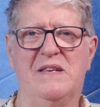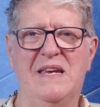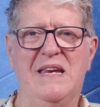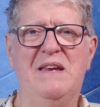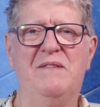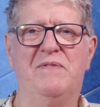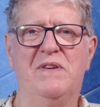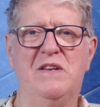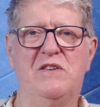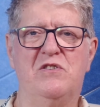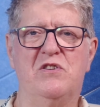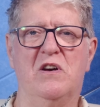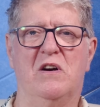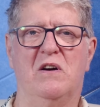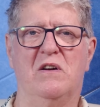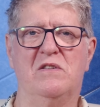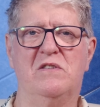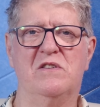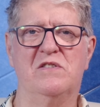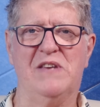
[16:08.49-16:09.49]
E V
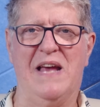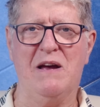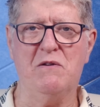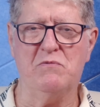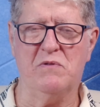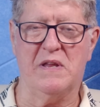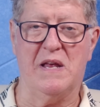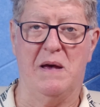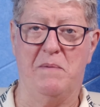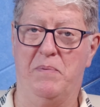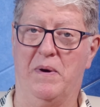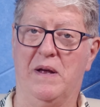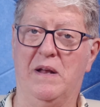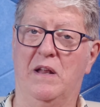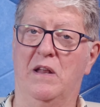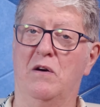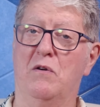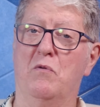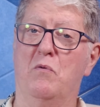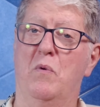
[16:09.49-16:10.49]
chargers out there by a
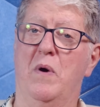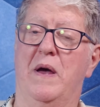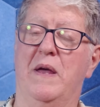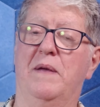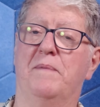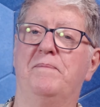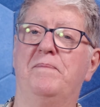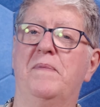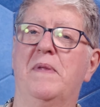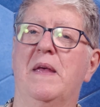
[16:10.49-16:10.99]
long way.